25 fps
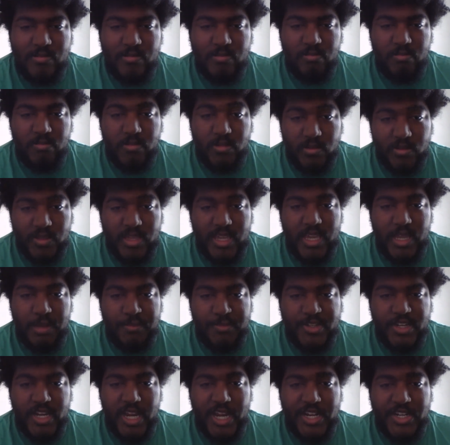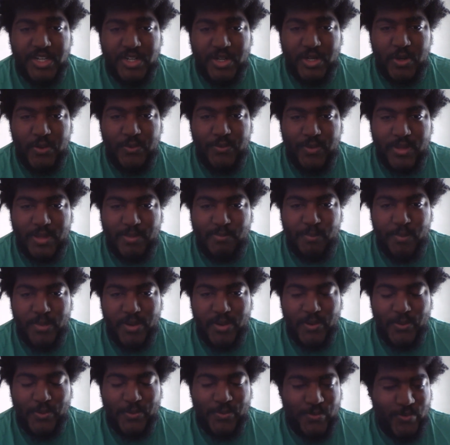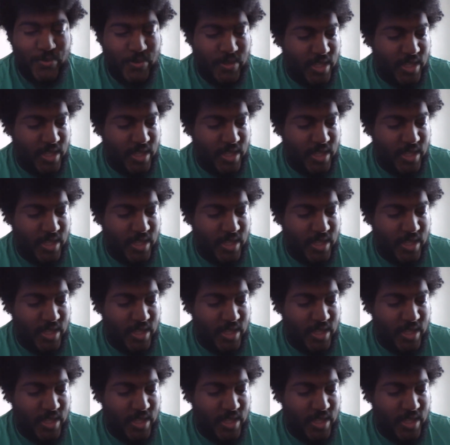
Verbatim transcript: real game changer for them both